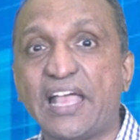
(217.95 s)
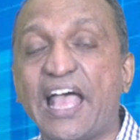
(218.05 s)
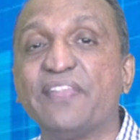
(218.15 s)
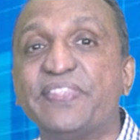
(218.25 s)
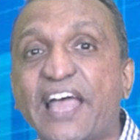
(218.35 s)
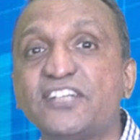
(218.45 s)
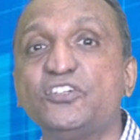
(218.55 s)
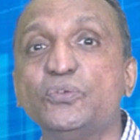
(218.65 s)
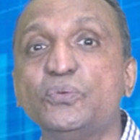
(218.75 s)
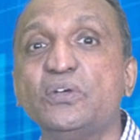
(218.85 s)
and that
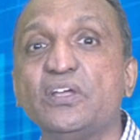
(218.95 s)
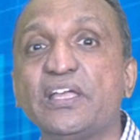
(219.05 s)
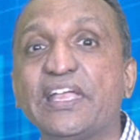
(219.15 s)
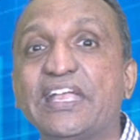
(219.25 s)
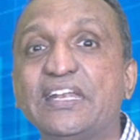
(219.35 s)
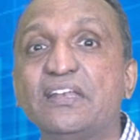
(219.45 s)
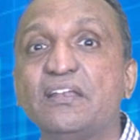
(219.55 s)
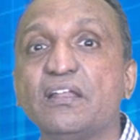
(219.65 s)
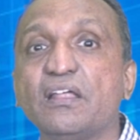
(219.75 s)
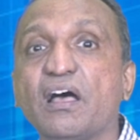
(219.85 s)
too in
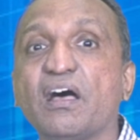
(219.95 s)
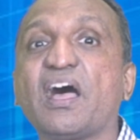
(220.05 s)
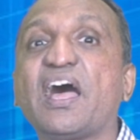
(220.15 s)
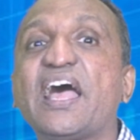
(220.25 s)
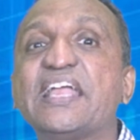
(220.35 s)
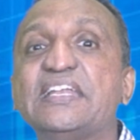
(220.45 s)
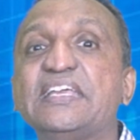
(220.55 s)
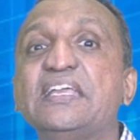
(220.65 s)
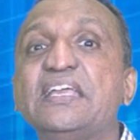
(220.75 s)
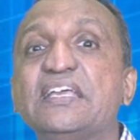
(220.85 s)
a
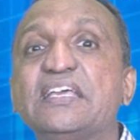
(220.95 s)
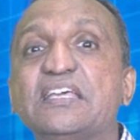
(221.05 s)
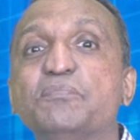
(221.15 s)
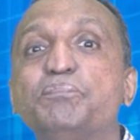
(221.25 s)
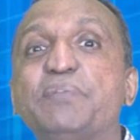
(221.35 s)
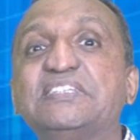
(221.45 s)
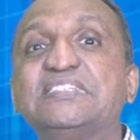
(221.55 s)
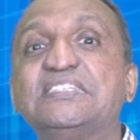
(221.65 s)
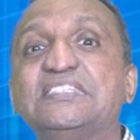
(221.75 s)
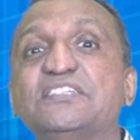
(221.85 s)
highly
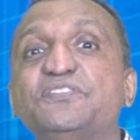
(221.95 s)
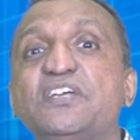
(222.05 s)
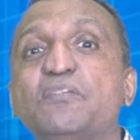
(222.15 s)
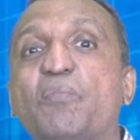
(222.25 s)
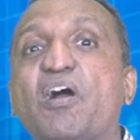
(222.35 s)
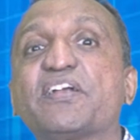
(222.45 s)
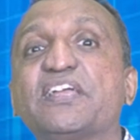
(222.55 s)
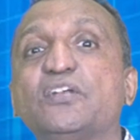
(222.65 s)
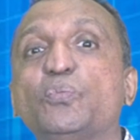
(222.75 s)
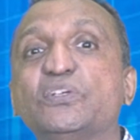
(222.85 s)
competitive
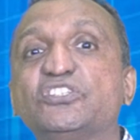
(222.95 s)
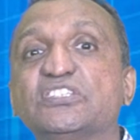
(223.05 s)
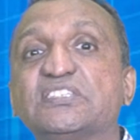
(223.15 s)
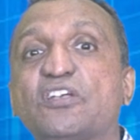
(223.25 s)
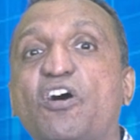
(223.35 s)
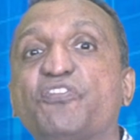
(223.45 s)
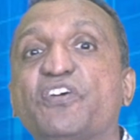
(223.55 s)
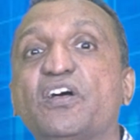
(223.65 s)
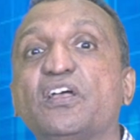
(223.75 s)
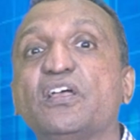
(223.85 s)
market which is of a